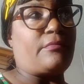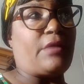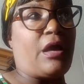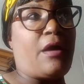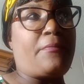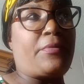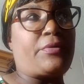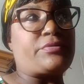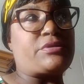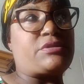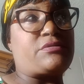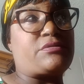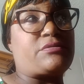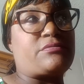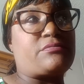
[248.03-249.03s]

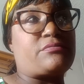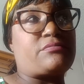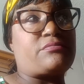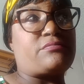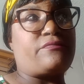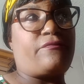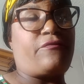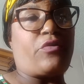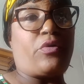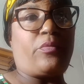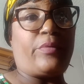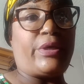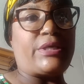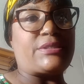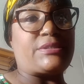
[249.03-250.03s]
Almost four
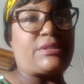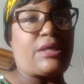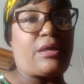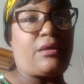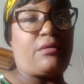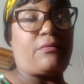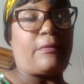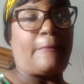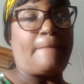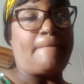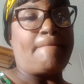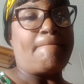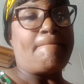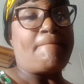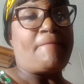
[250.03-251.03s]
weeks now.
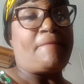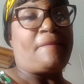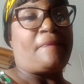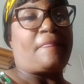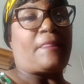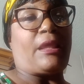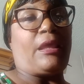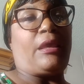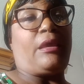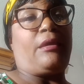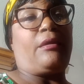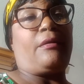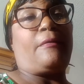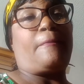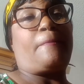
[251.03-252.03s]

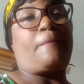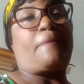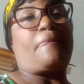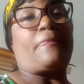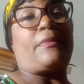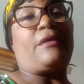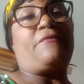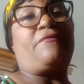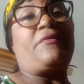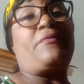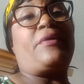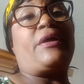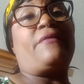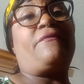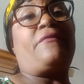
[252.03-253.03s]
And if it
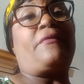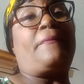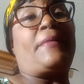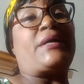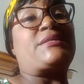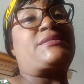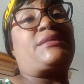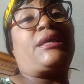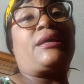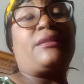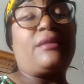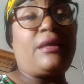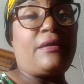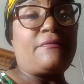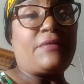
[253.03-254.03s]
wasn't for my sick
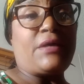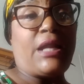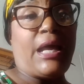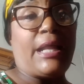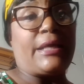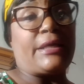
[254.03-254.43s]
leave that I